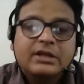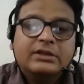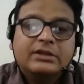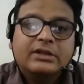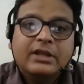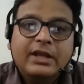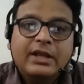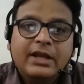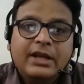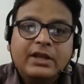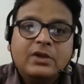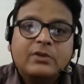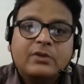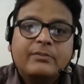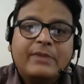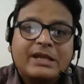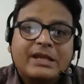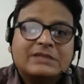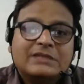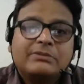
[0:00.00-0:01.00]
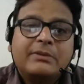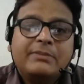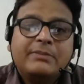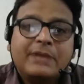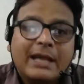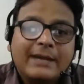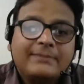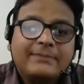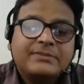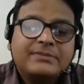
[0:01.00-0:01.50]
the radio maximum
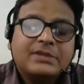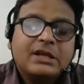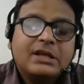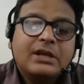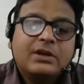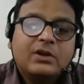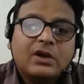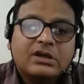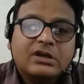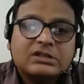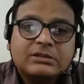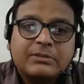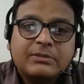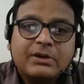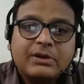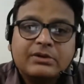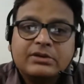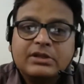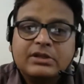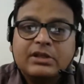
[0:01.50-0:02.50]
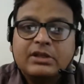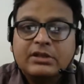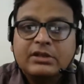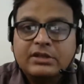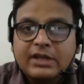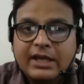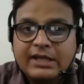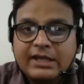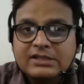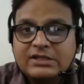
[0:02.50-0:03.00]
time talks about
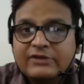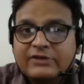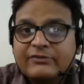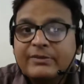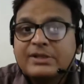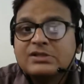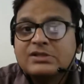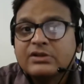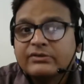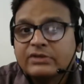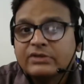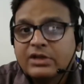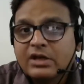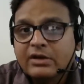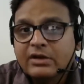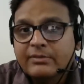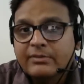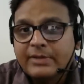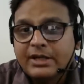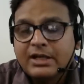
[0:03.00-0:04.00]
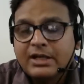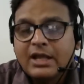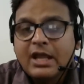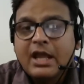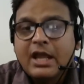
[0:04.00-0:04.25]
the achievements of the government